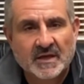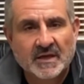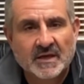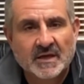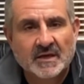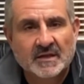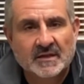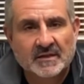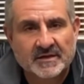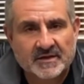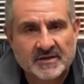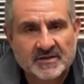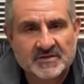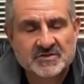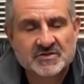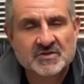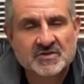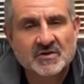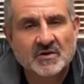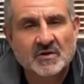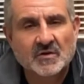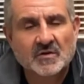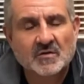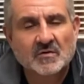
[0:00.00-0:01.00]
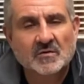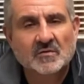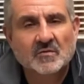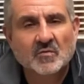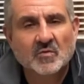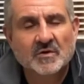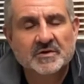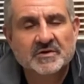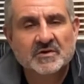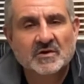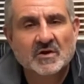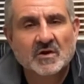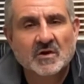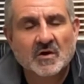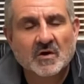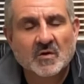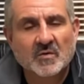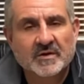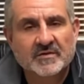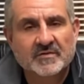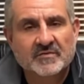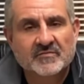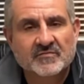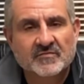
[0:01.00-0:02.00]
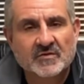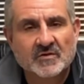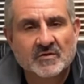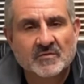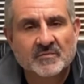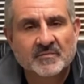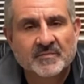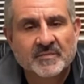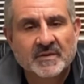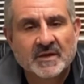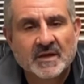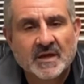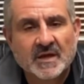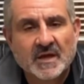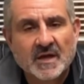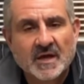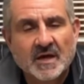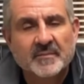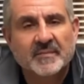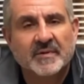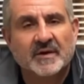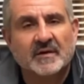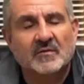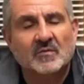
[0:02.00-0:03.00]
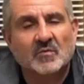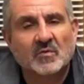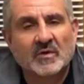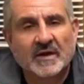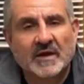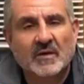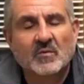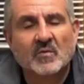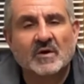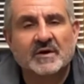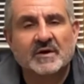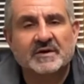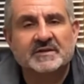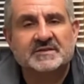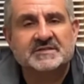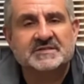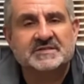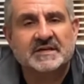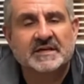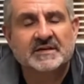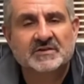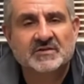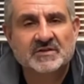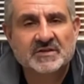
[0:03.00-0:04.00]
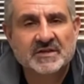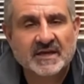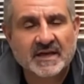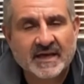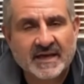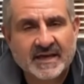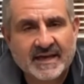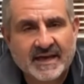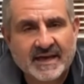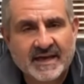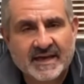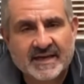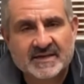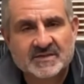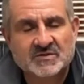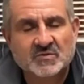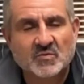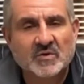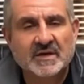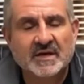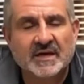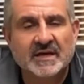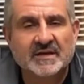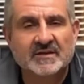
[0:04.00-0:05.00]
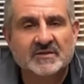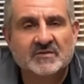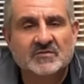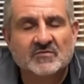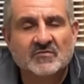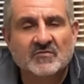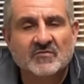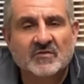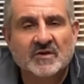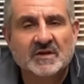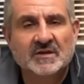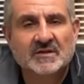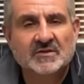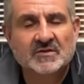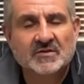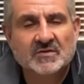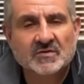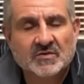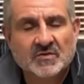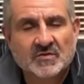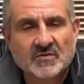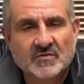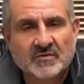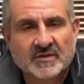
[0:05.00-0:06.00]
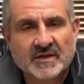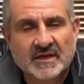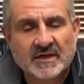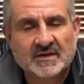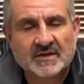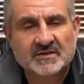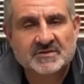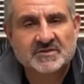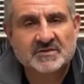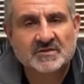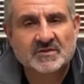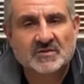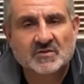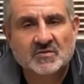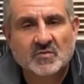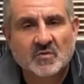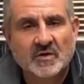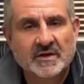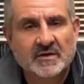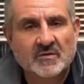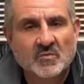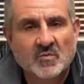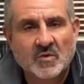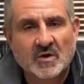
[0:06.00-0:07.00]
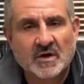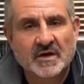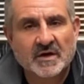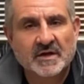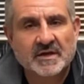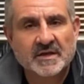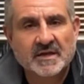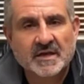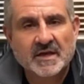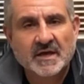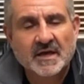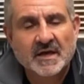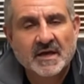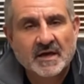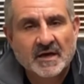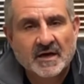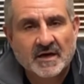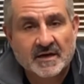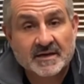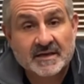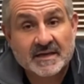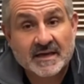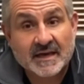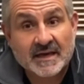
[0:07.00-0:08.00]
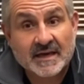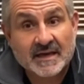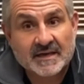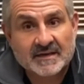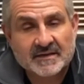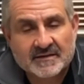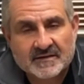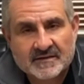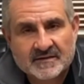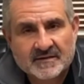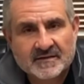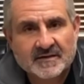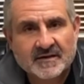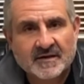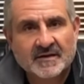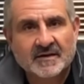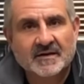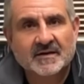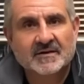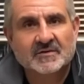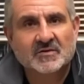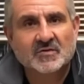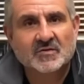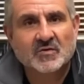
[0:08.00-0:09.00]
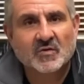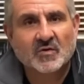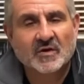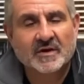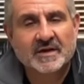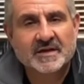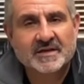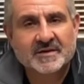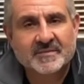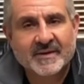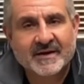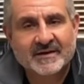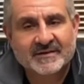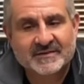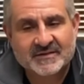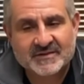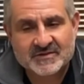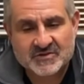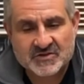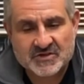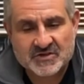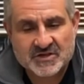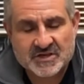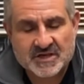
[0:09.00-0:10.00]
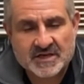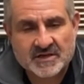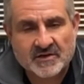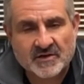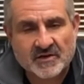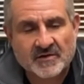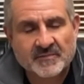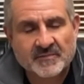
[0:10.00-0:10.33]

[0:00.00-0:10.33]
Let us know what you're going through. But what I want to say today as we enter into 2021, again, uh, talking about this year,